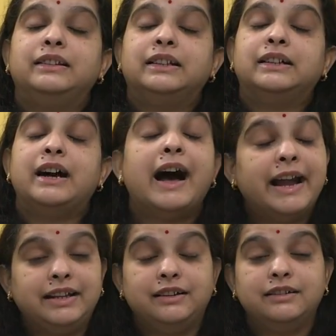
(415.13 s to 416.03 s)
the
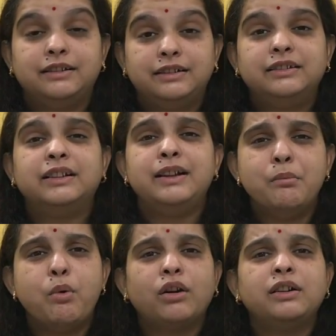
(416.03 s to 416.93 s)
height, the
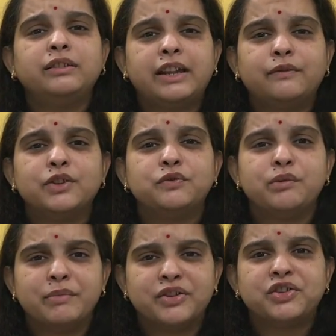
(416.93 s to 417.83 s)
important thing which
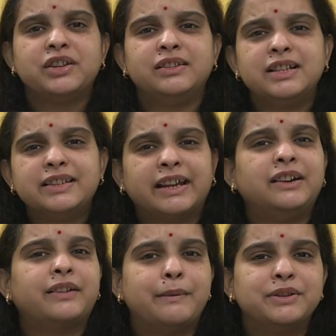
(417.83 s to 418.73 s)
we measure in this
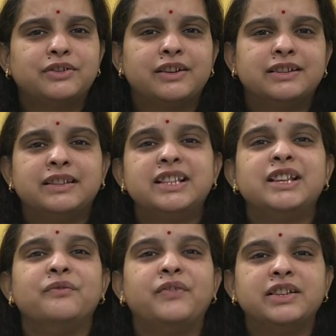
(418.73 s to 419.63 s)
second trimester is the
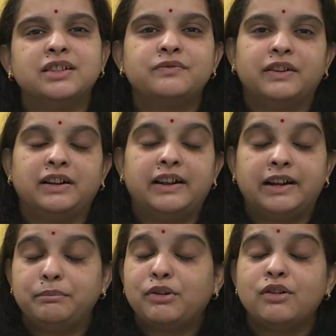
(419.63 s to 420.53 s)
symphysis fundal
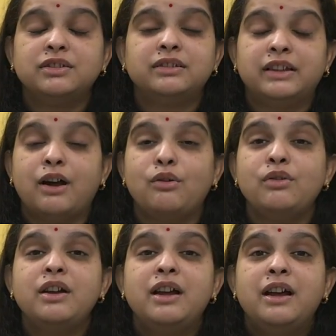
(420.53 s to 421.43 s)
height, because
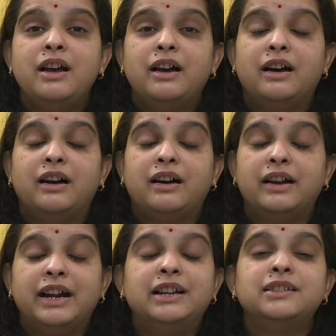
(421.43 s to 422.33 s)
now
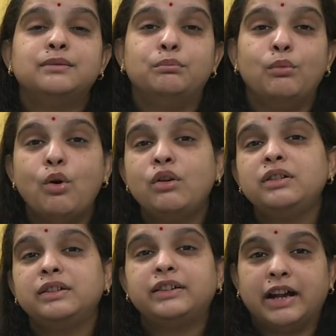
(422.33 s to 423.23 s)
it is more